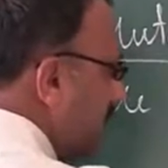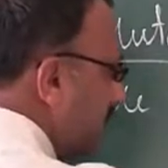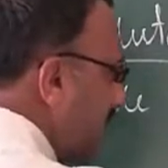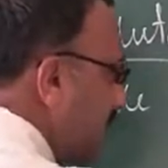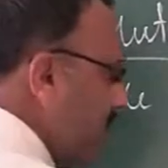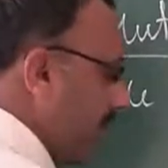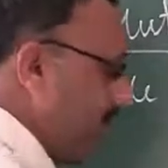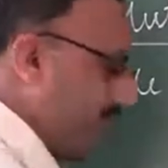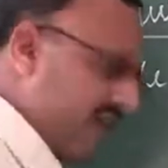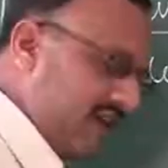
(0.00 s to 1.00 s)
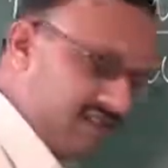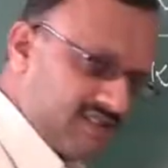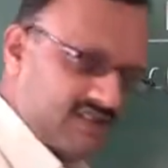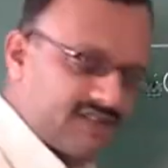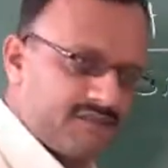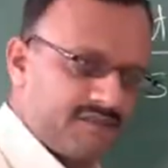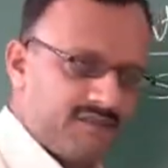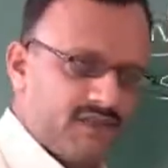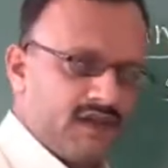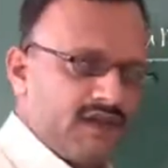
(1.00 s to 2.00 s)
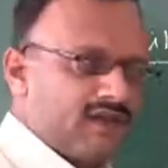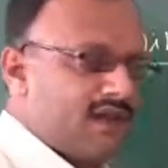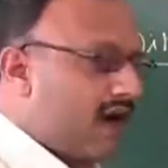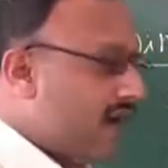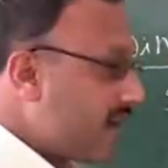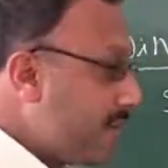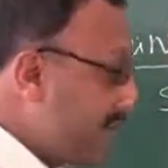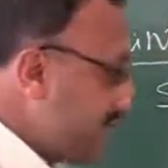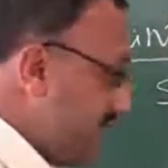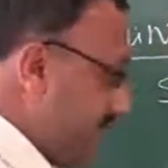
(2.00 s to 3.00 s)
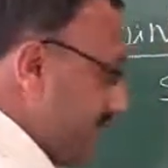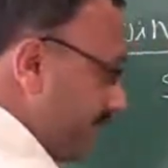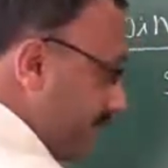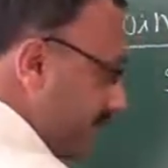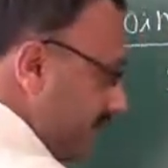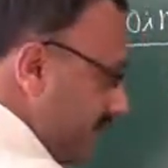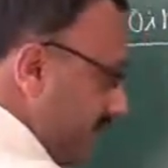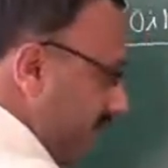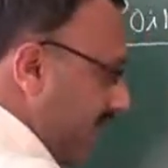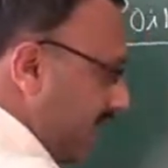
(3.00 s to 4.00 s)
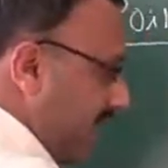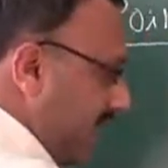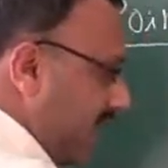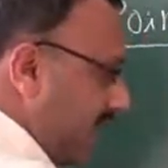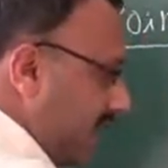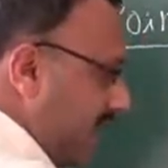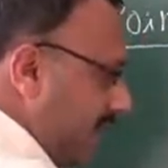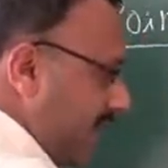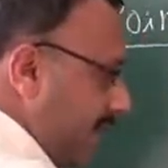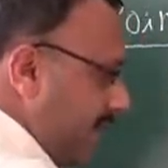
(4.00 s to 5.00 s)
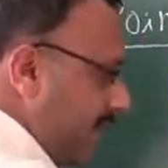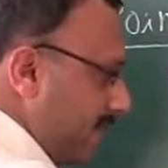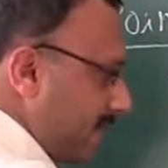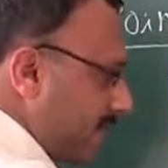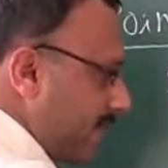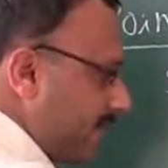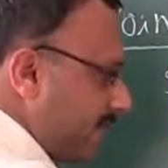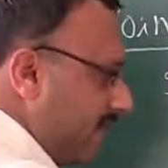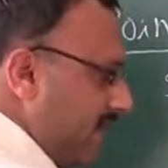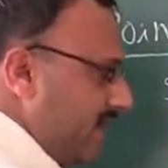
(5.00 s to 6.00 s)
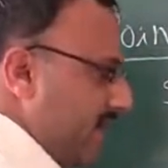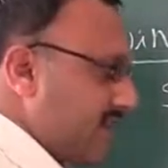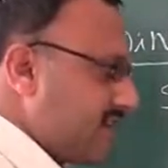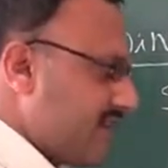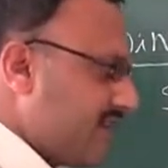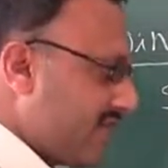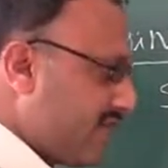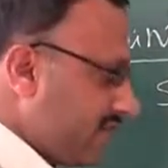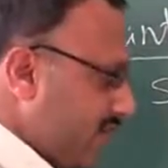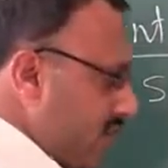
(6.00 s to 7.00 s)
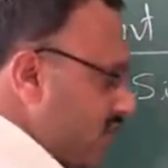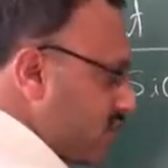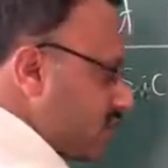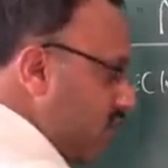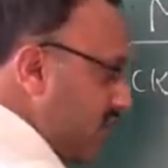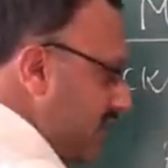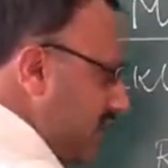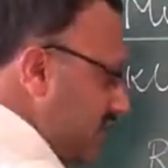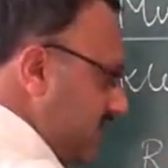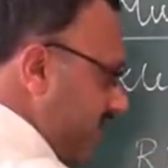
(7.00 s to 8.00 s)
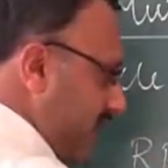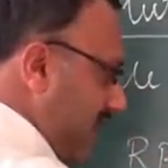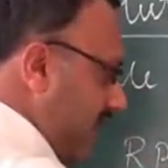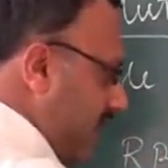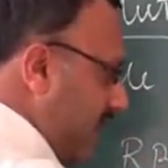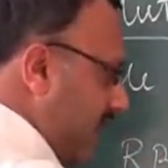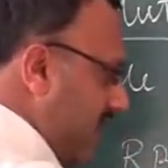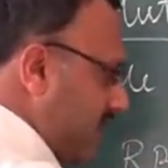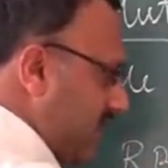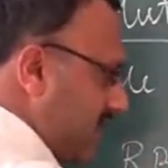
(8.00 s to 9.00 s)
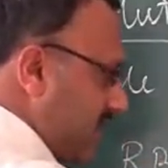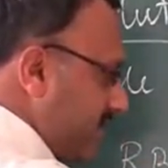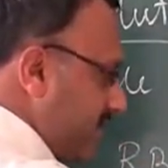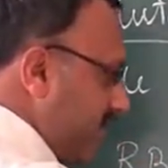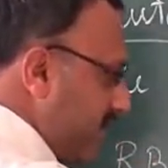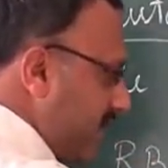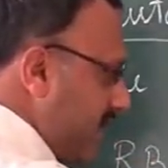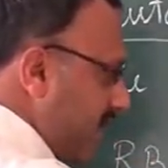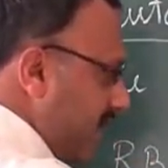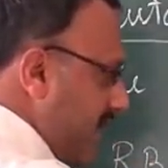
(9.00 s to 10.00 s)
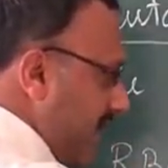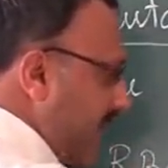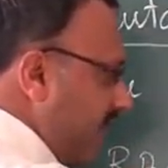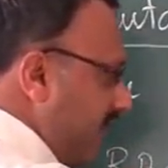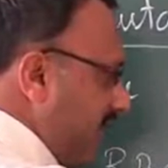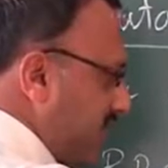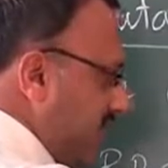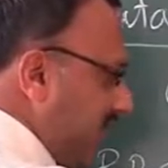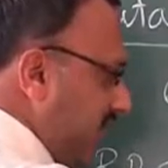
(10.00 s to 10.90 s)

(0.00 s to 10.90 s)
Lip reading: In human beings, the RBC, the red blood cell, is having two chains of amino acid, alpha chain